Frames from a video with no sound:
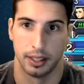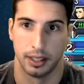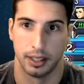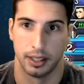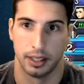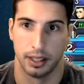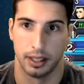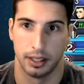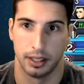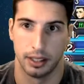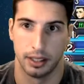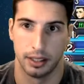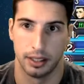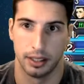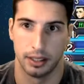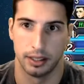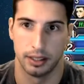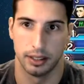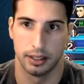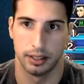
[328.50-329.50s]

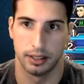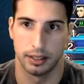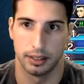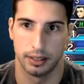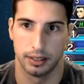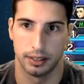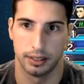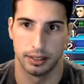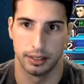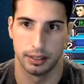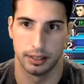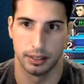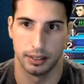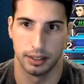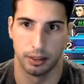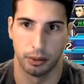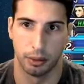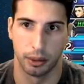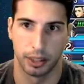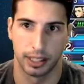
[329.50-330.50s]
Uh,
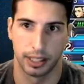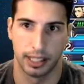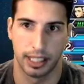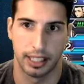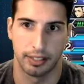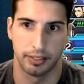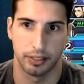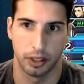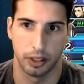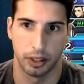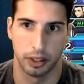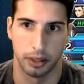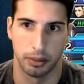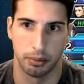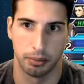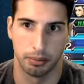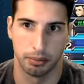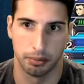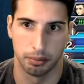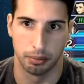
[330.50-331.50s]
we're gonna have our
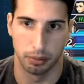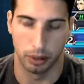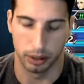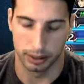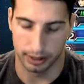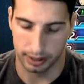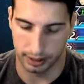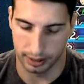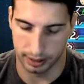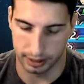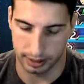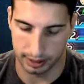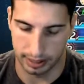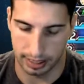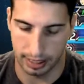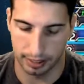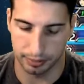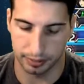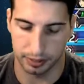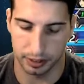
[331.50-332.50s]
multi-hit after.